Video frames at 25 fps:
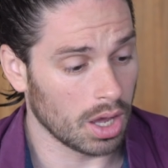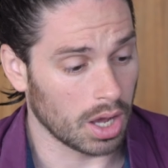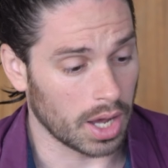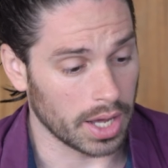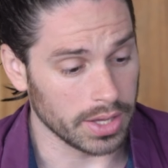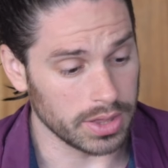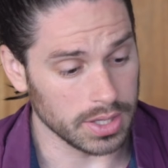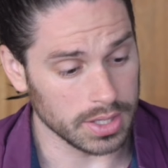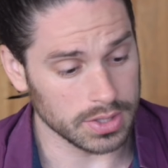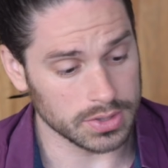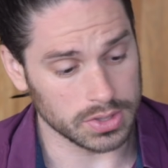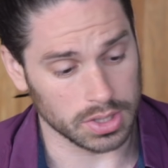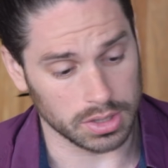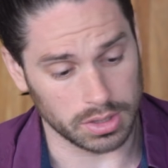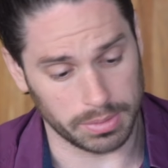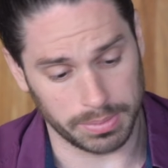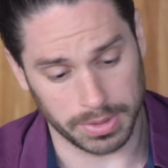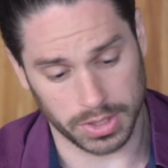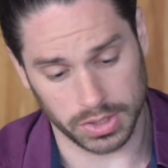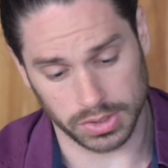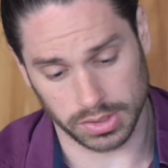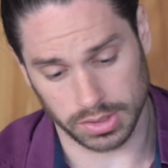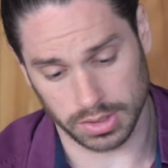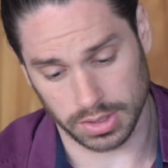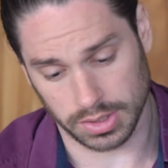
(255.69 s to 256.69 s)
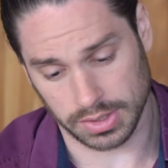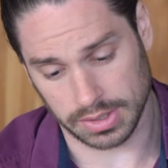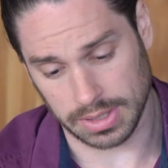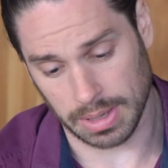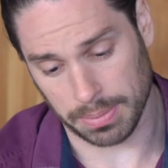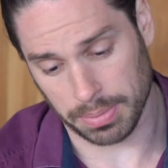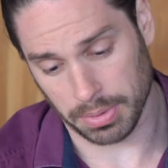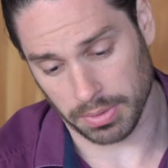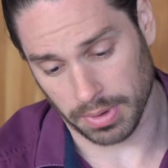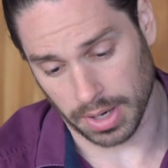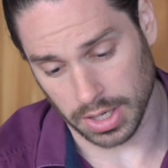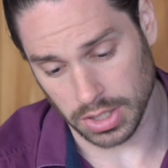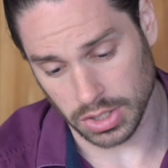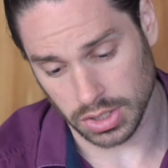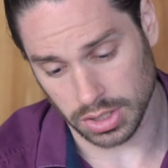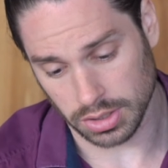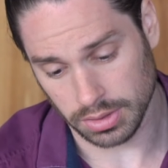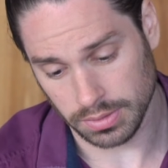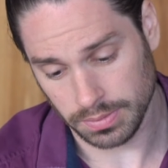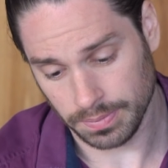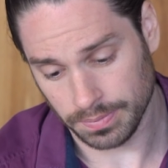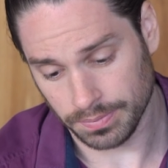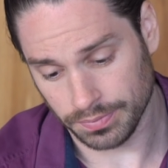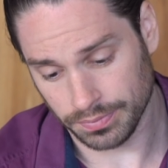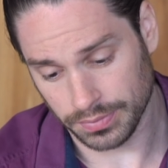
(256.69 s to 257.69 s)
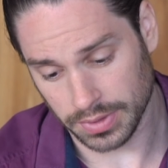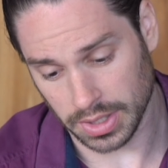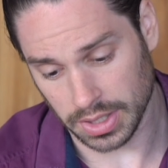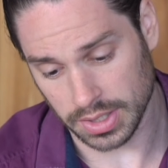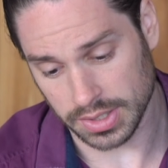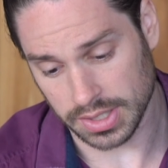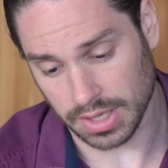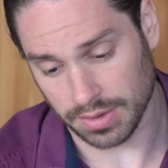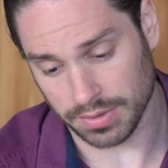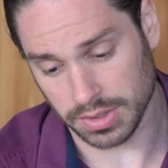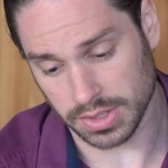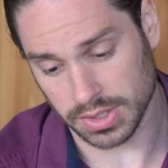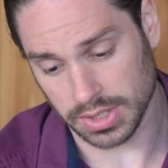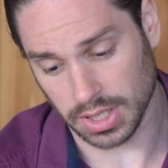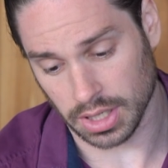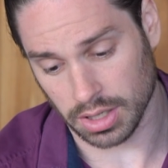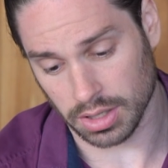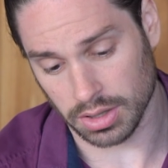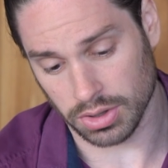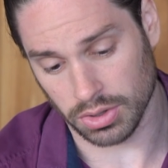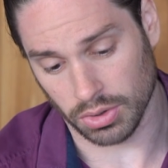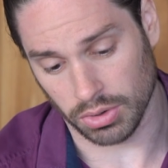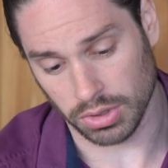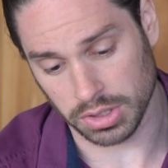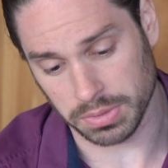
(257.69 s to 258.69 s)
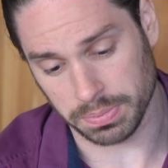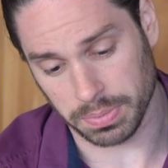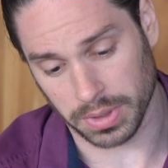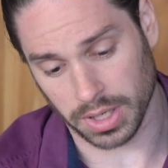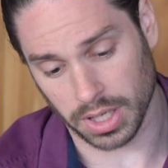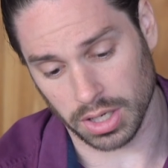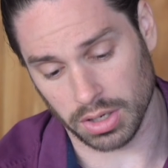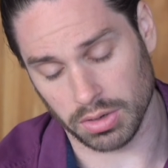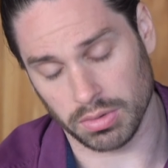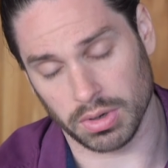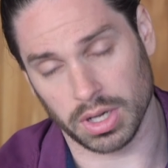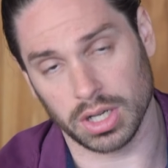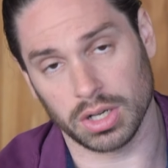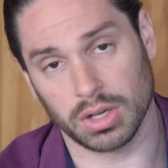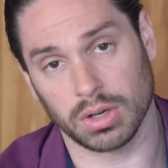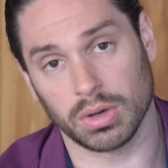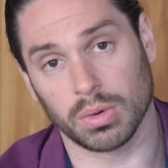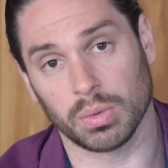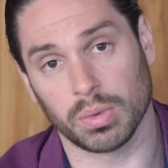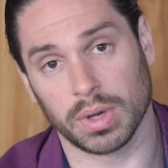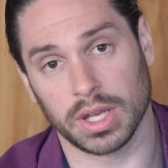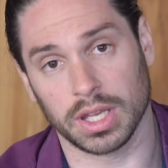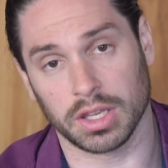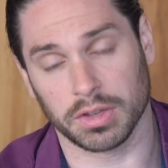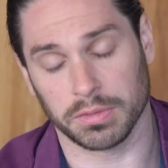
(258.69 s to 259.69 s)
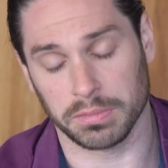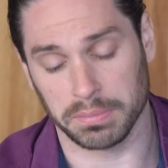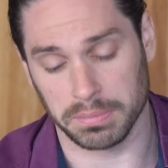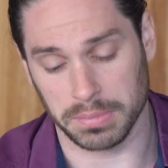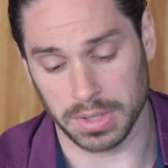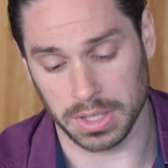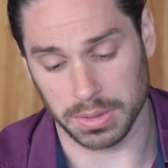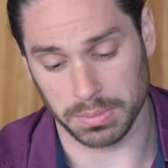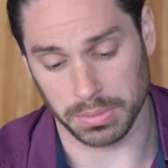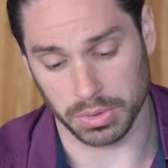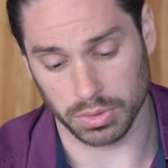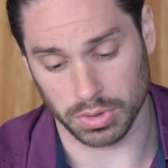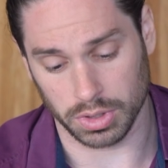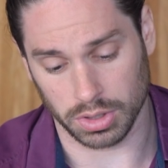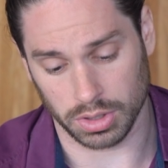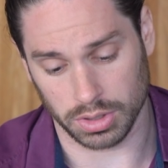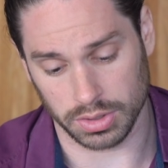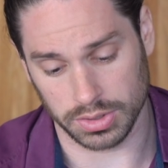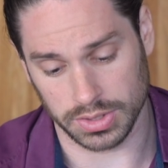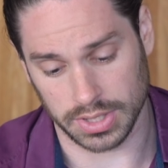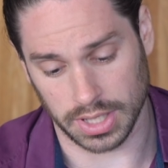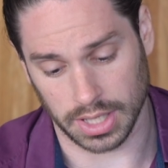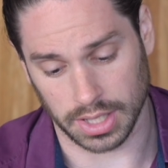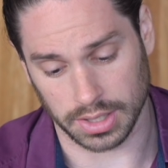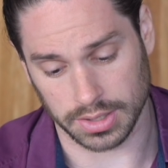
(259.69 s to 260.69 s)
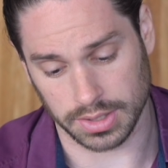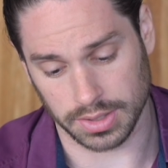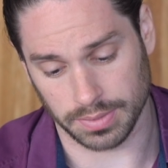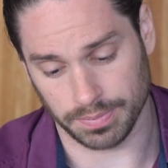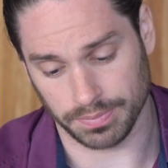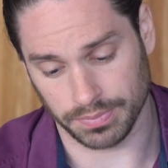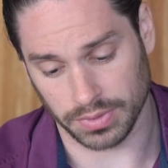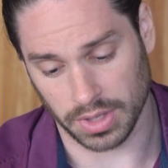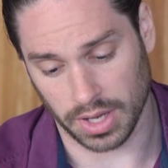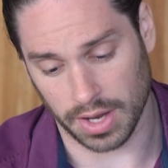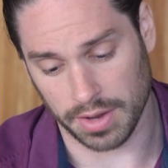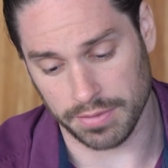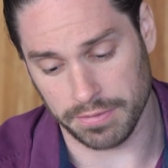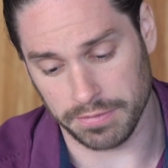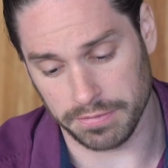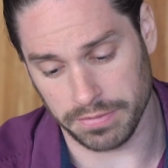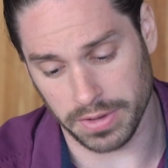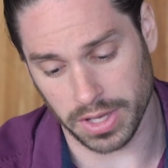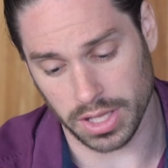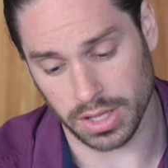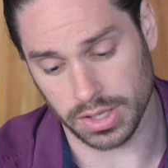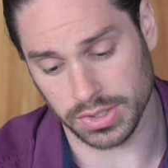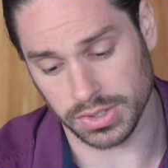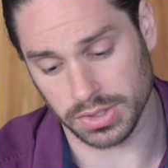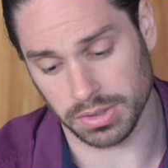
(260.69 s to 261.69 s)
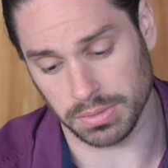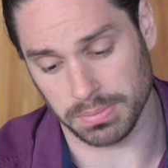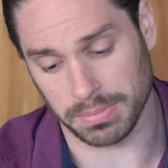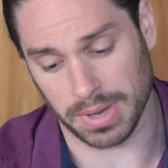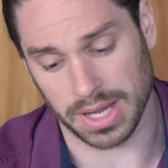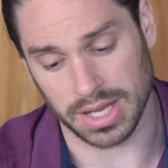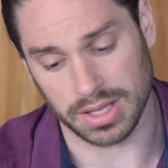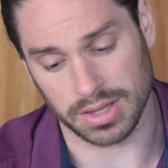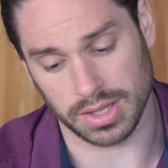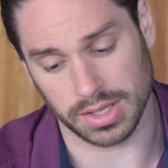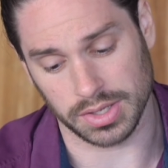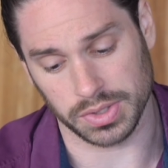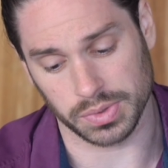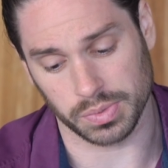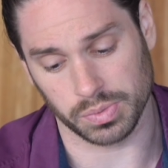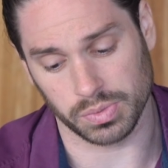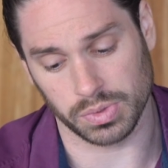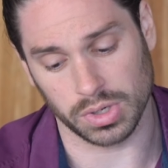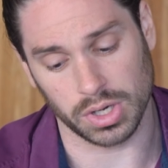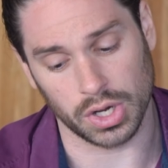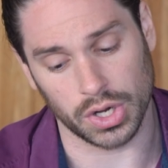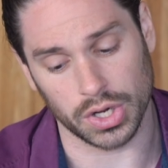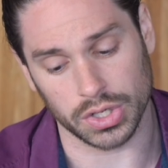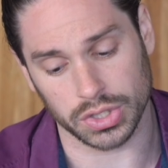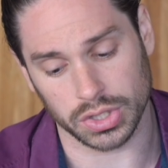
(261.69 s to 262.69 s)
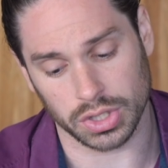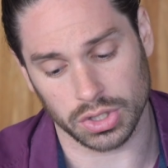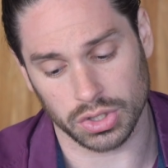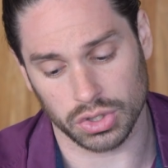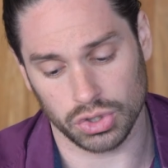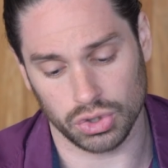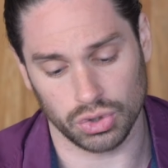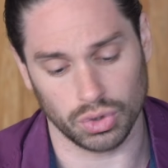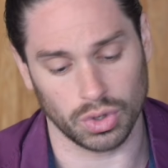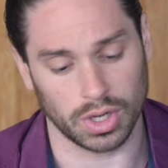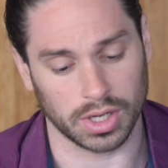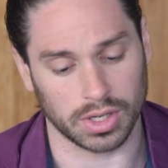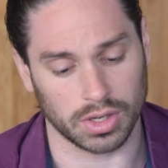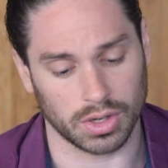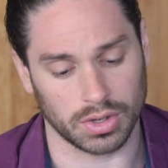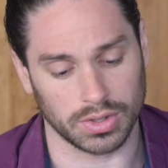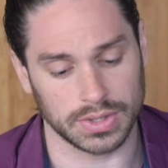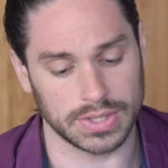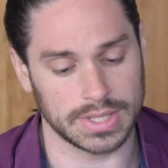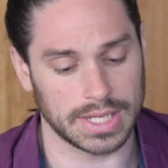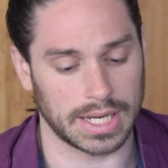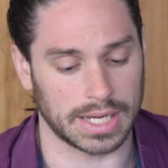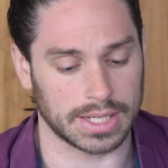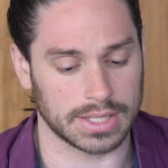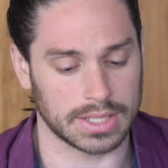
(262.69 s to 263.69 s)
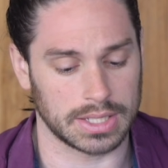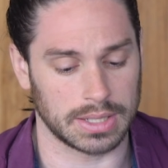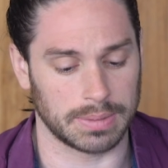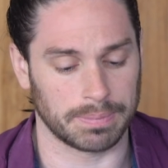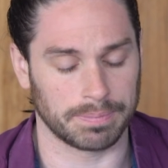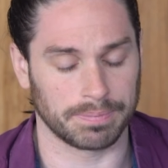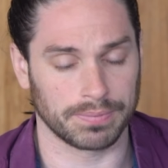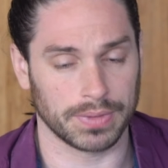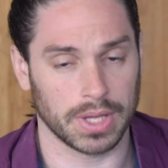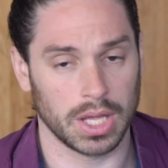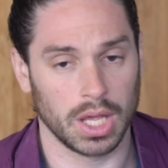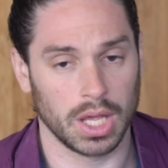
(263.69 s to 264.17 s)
I think it's only because of the separation that he's having second thoughts, but I agreed on a week of minimal contact. I fear this could make things worse. Should I contact him?